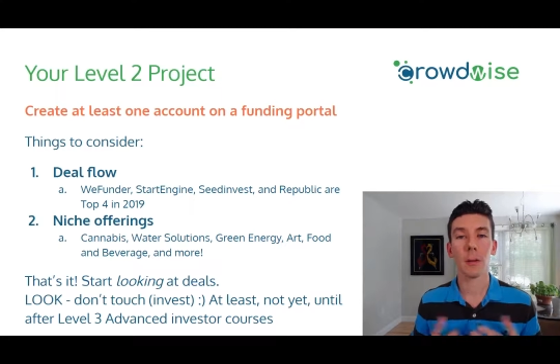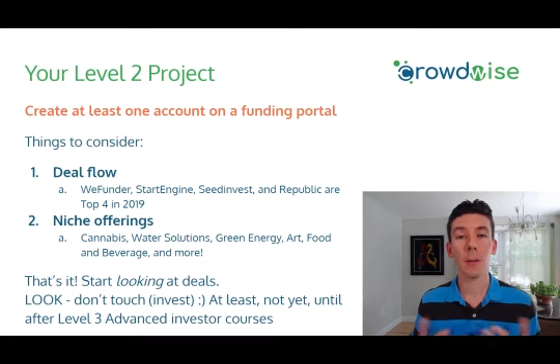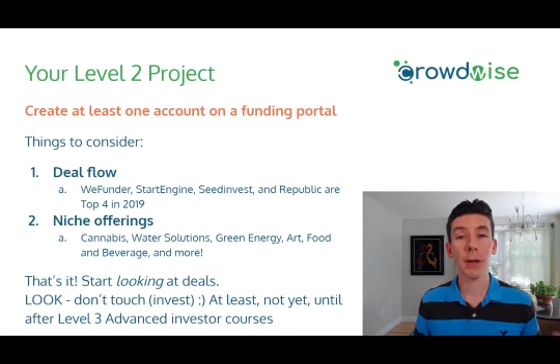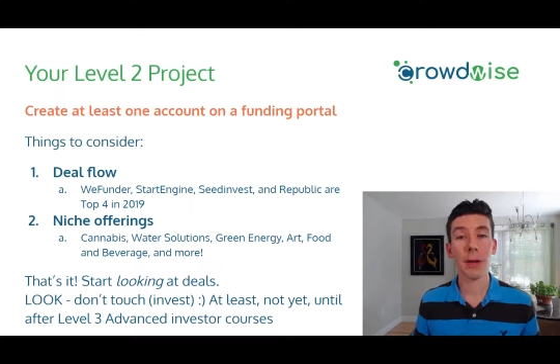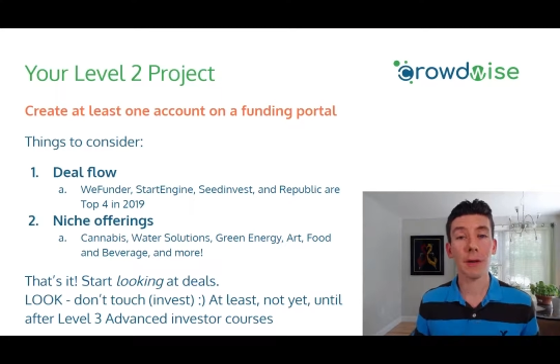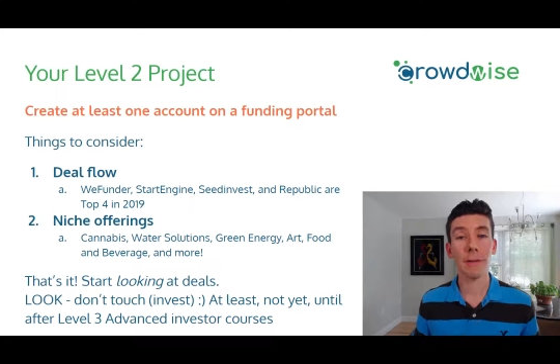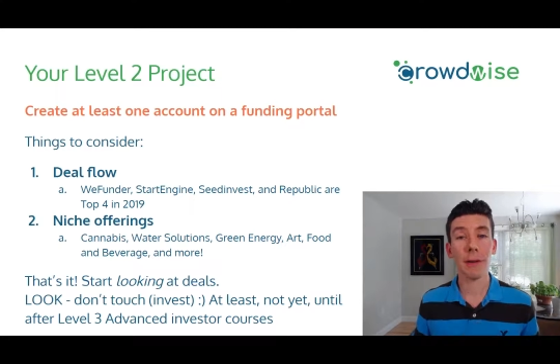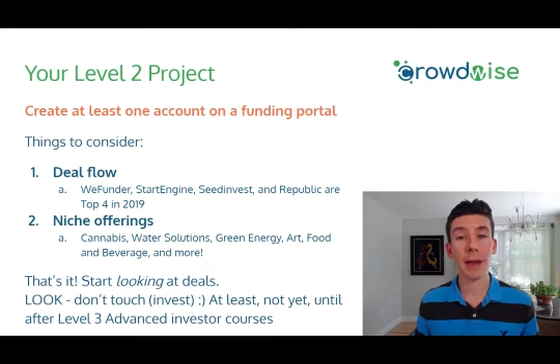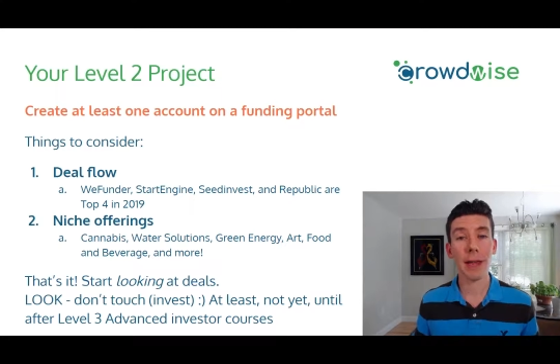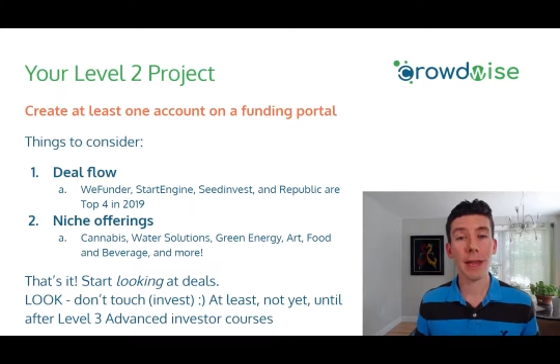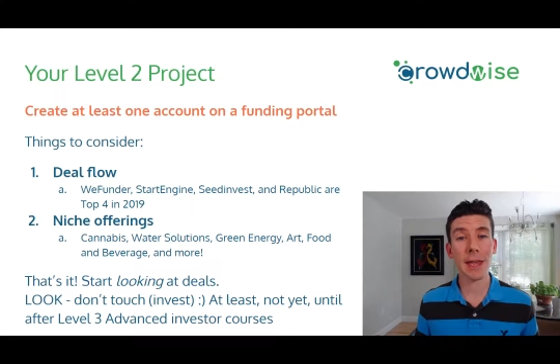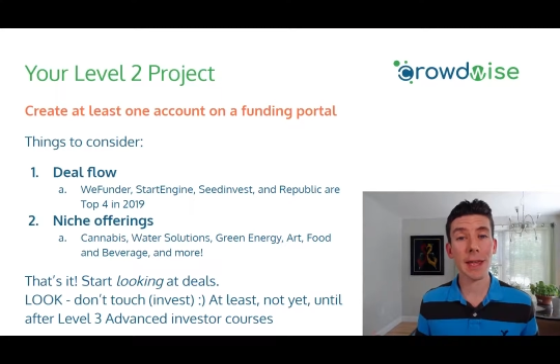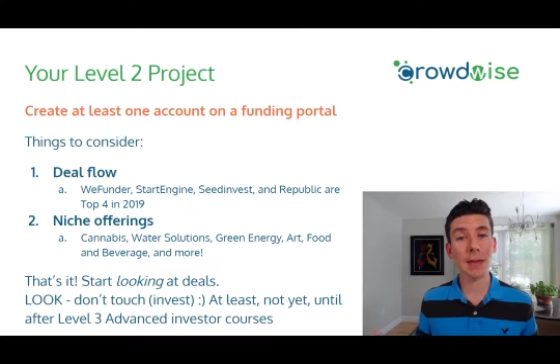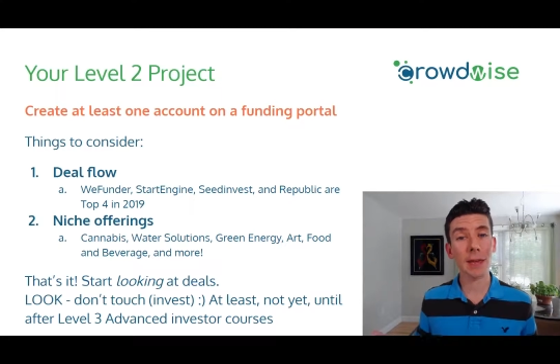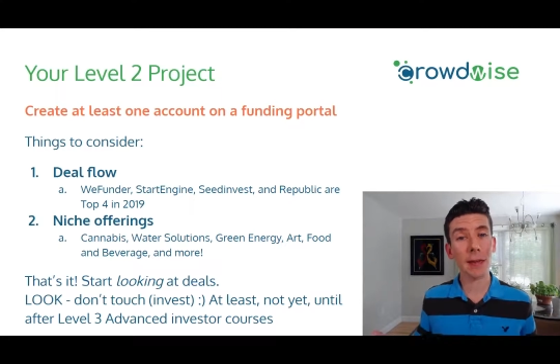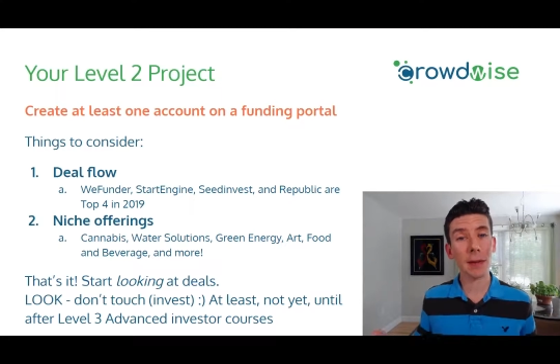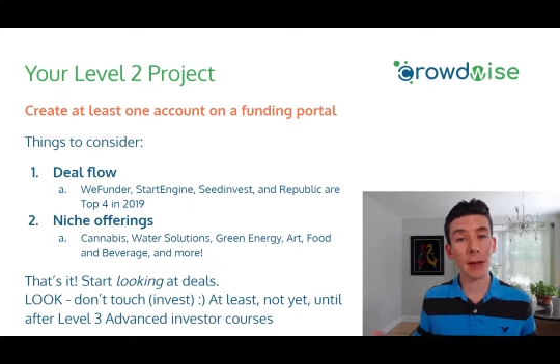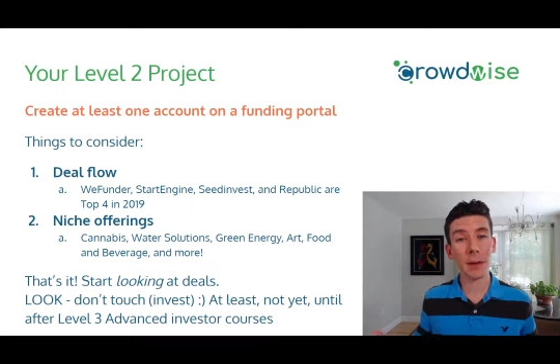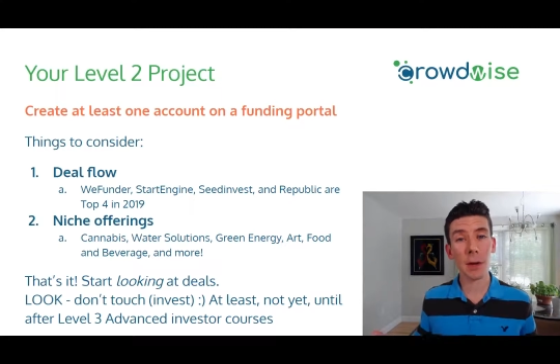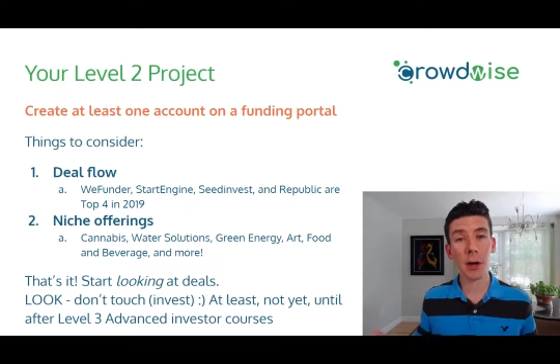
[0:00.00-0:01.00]
When you're
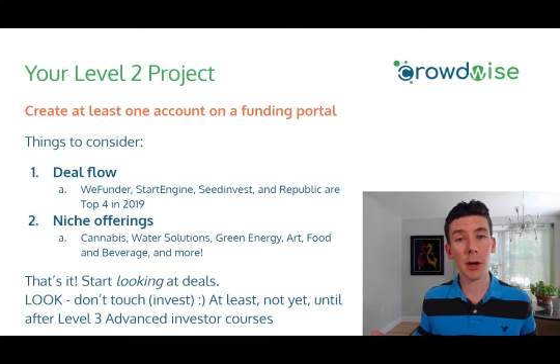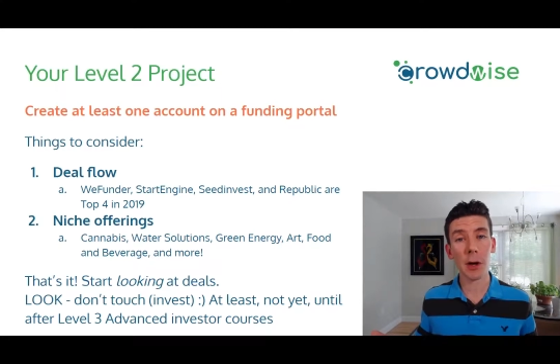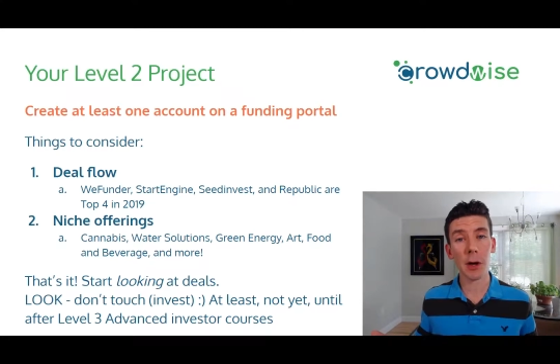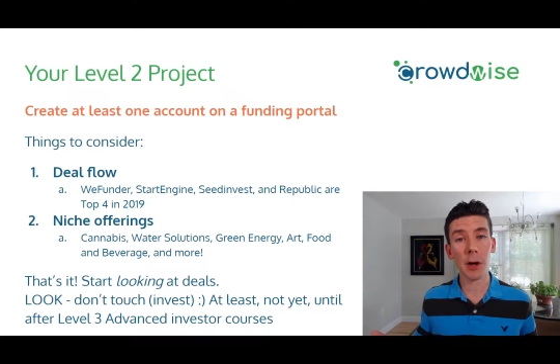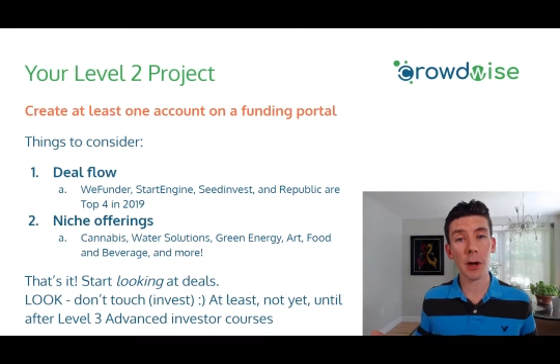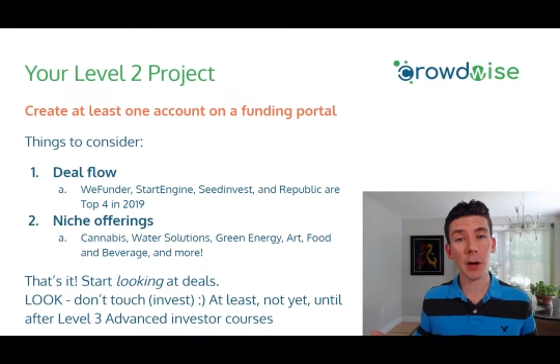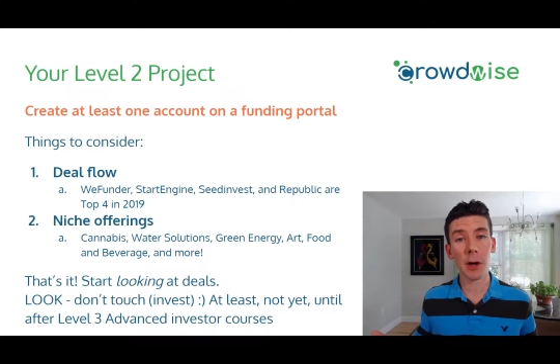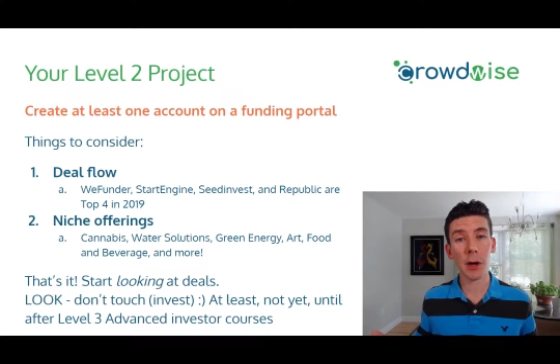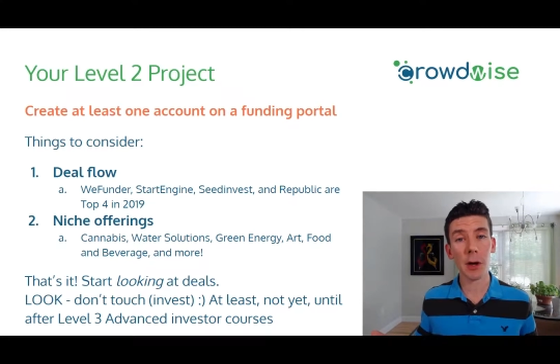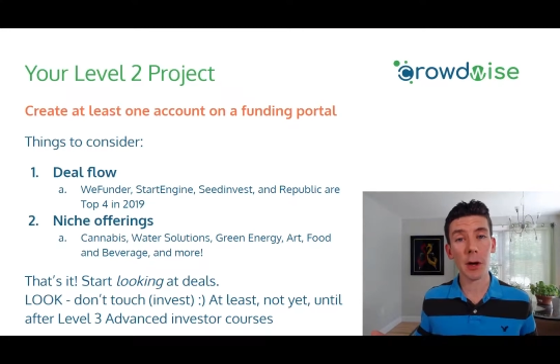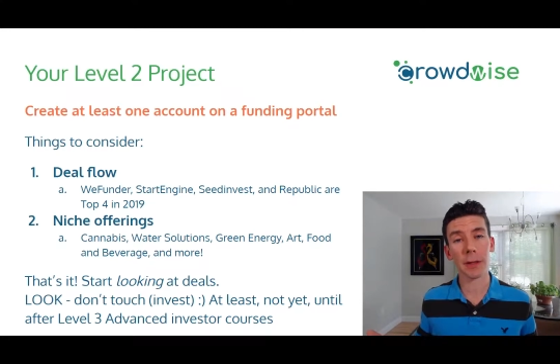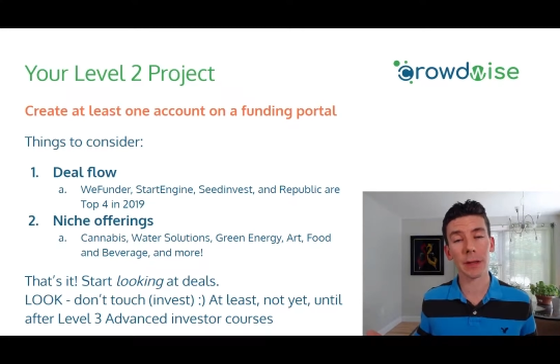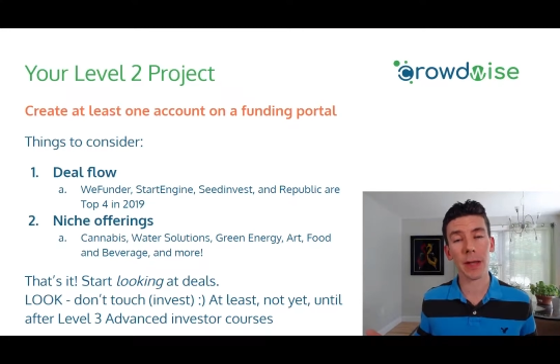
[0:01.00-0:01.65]
ready, come on back for